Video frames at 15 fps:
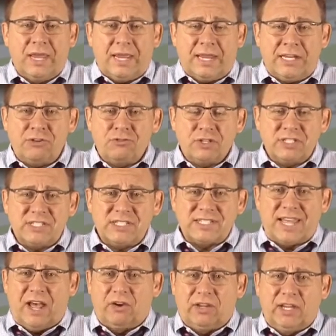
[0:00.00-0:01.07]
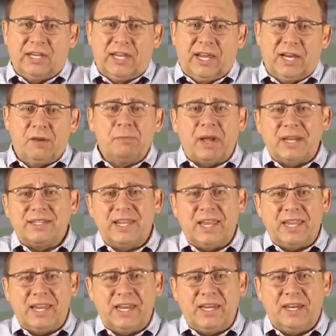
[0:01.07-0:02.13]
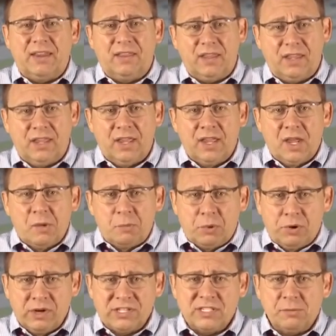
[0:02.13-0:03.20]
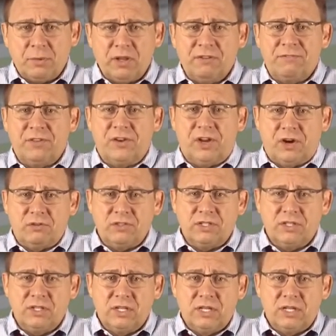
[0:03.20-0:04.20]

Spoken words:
Interest is calculated by taking the principal of the note